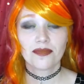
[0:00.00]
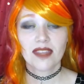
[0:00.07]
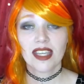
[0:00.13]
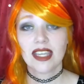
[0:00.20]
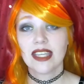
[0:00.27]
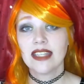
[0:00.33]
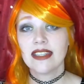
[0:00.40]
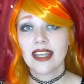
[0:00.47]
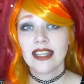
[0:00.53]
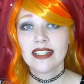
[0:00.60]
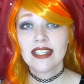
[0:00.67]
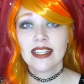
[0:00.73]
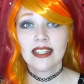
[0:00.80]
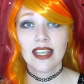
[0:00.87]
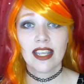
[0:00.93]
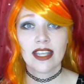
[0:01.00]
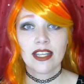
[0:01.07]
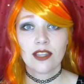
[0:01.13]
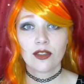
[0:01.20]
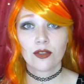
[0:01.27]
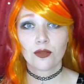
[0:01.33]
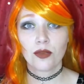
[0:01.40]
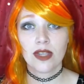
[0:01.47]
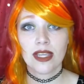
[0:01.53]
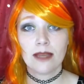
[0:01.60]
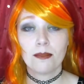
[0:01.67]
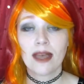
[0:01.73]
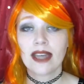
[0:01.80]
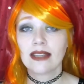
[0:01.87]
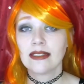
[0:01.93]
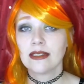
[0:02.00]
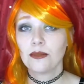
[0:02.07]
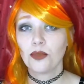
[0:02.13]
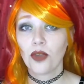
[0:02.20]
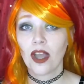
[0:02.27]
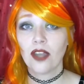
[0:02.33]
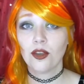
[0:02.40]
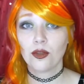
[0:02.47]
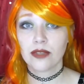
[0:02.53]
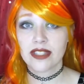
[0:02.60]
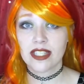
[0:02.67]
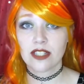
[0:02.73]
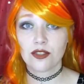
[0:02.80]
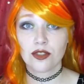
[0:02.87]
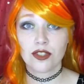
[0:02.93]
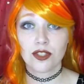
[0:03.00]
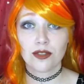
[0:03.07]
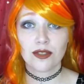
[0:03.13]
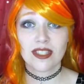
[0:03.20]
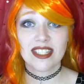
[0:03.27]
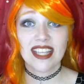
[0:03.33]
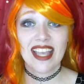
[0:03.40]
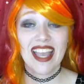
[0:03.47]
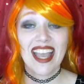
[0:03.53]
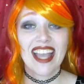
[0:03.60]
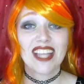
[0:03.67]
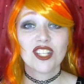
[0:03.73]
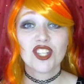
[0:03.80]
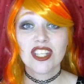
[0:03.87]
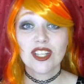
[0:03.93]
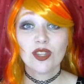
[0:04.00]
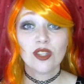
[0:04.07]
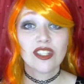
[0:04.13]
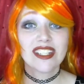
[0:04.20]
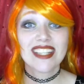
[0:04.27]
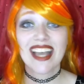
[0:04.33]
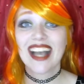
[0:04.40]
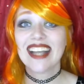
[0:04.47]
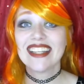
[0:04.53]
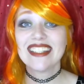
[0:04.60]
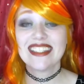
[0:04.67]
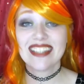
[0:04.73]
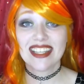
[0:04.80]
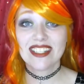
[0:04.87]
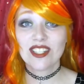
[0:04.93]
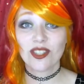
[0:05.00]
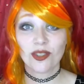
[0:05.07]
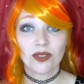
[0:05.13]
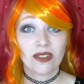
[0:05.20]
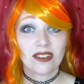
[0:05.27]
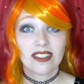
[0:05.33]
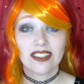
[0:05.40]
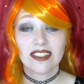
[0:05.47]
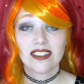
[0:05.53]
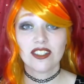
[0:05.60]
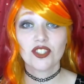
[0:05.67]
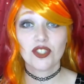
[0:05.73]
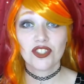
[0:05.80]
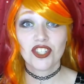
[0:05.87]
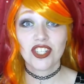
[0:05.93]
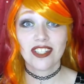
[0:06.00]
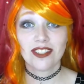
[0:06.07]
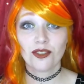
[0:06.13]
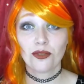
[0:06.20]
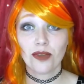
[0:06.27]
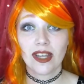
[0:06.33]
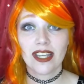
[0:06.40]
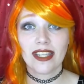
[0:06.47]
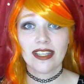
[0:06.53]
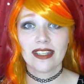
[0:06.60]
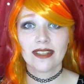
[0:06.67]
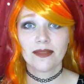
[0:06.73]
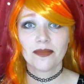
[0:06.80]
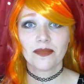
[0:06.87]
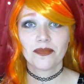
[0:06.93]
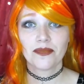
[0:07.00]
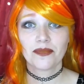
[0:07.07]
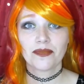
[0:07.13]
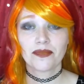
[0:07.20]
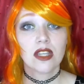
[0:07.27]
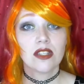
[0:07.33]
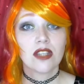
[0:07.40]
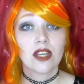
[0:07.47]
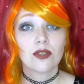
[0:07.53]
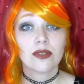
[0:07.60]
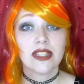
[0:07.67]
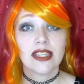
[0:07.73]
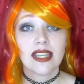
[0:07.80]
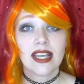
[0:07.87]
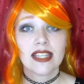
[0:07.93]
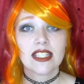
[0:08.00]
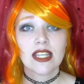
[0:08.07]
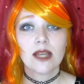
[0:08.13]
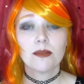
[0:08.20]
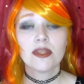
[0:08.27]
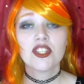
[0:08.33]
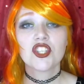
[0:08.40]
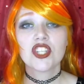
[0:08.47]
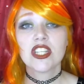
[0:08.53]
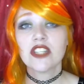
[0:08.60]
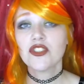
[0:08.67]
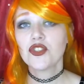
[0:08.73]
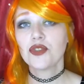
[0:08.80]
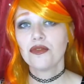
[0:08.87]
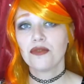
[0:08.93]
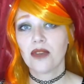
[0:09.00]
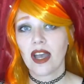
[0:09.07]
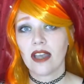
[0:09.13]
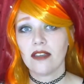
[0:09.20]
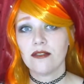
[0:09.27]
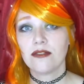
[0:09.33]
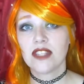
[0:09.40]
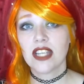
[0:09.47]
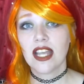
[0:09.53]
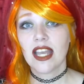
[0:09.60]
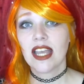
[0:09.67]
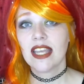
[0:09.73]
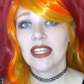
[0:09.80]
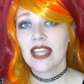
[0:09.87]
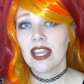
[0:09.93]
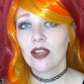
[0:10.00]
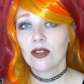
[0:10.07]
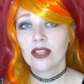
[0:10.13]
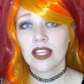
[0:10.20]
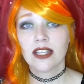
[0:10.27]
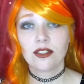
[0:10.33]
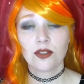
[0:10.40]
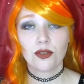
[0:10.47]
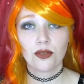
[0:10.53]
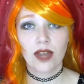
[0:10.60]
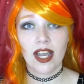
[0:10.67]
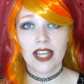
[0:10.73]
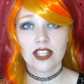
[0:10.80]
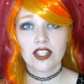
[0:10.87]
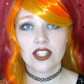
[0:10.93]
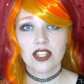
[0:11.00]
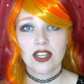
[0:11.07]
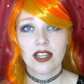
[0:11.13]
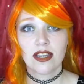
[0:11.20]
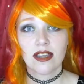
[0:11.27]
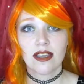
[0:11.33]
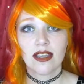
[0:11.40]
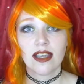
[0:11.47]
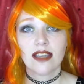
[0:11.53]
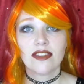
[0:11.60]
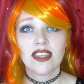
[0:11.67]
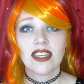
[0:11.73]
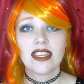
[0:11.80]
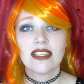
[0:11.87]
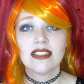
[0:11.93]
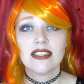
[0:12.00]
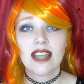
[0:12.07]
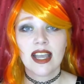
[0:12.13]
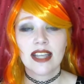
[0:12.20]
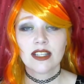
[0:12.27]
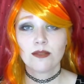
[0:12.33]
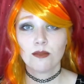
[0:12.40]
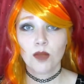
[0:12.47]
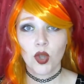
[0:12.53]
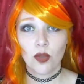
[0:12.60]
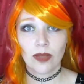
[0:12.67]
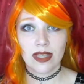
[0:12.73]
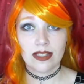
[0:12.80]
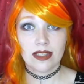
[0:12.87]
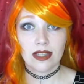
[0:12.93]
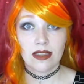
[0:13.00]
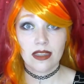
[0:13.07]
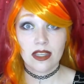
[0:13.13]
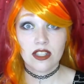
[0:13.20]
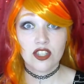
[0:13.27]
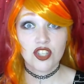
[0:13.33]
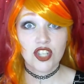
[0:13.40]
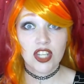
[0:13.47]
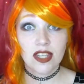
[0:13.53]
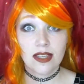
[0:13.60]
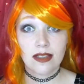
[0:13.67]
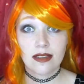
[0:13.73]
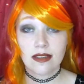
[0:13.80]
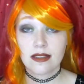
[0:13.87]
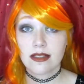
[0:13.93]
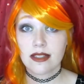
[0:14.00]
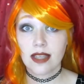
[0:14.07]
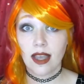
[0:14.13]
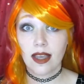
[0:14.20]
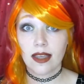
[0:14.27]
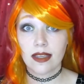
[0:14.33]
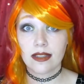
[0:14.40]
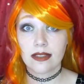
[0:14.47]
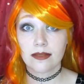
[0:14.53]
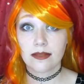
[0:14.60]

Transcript: In 1983, Madeline Pryor was introduced, and she looked identical to Jean Grey. Not only that, but she survived an airline crash at the exact moment that Jean died.